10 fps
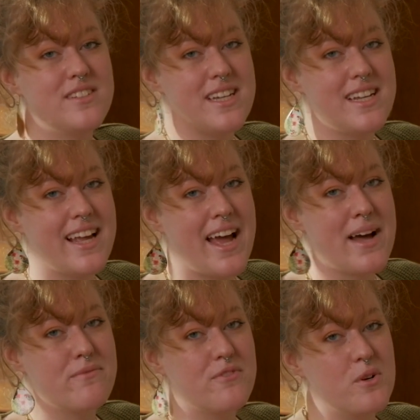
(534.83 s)
dating
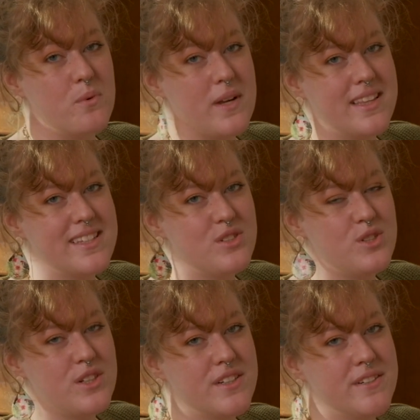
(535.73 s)
app for a week this
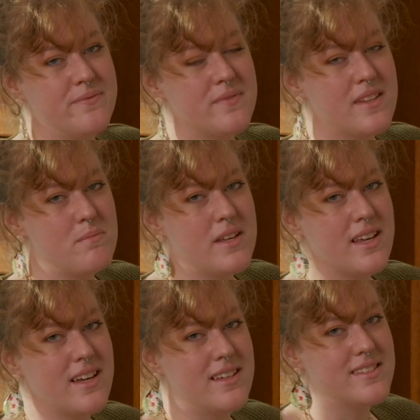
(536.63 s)
year
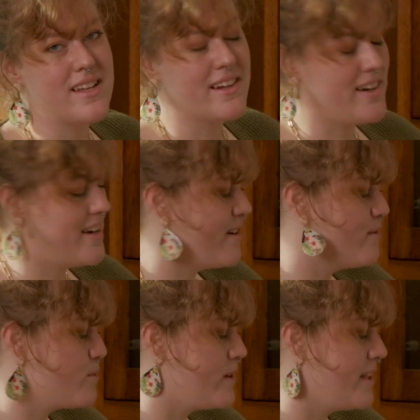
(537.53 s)
because I got out
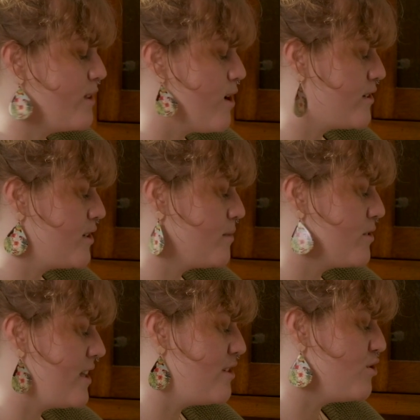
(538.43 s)
of a really long-term
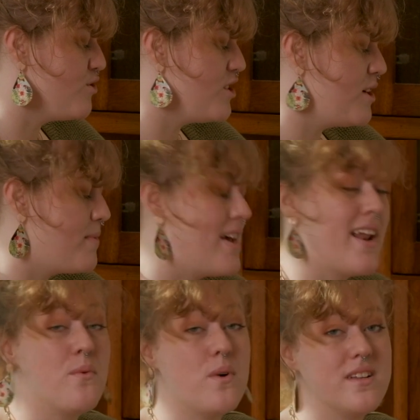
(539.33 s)
relationship, and
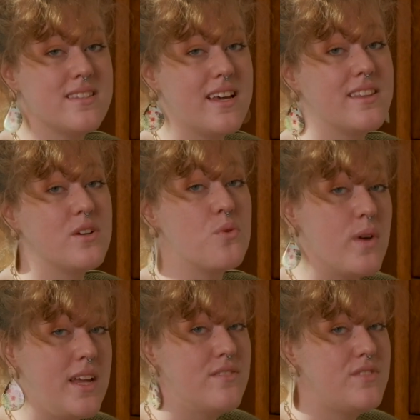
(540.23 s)
I was like the
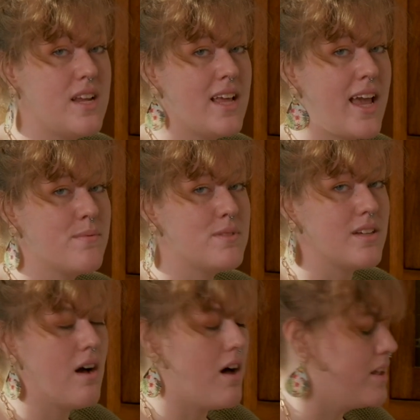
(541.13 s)
queen of dating apps
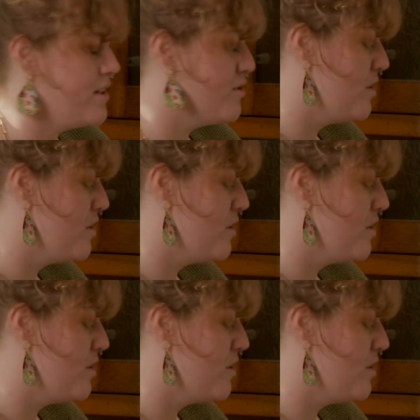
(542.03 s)
in college.